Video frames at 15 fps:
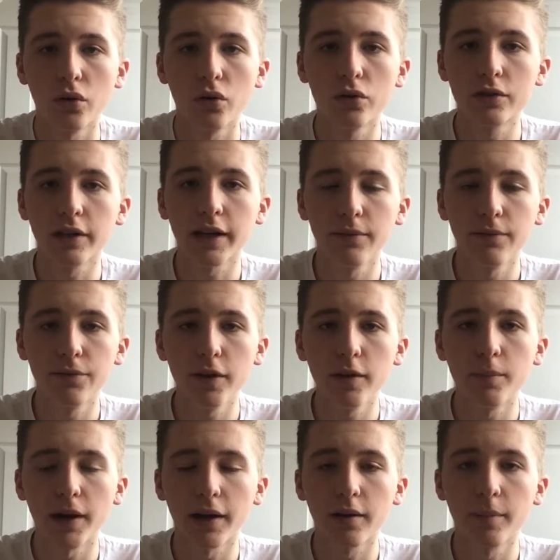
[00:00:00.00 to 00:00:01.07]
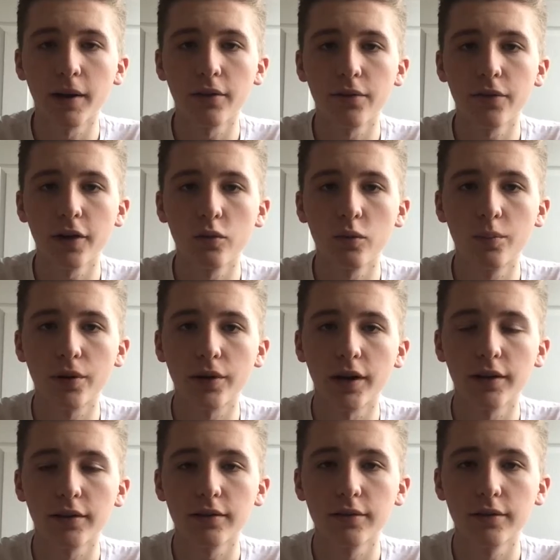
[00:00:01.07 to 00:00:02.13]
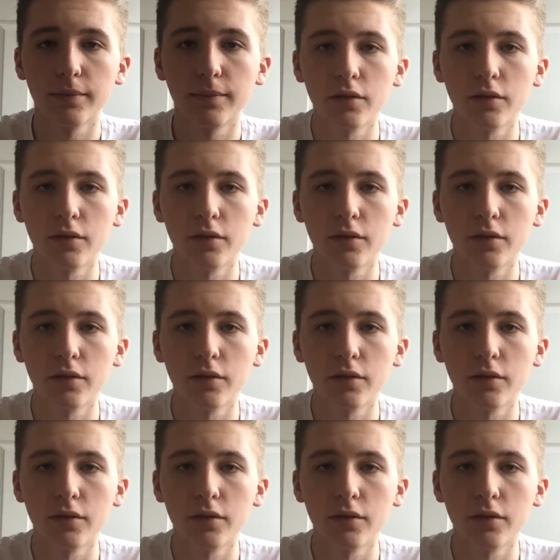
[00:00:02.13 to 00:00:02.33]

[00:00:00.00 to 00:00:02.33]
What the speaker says: or to gain feedback about the final product,